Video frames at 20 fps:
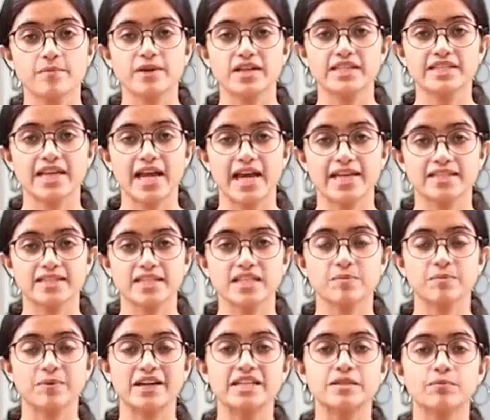breast cancer
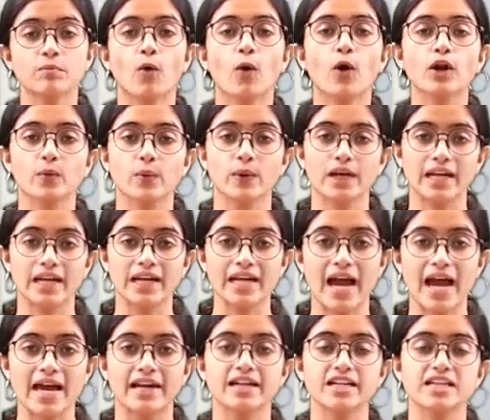spreads more quickly
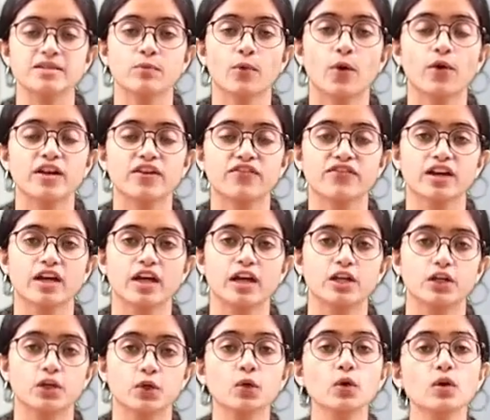and it is more
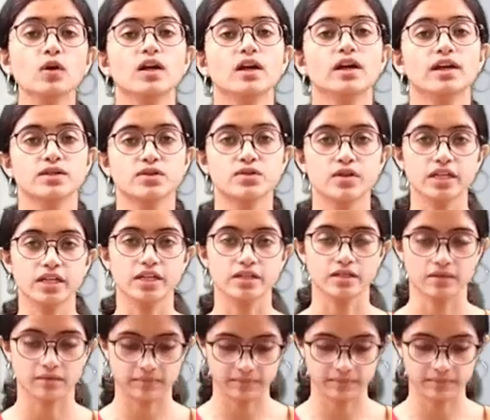difficult to treat.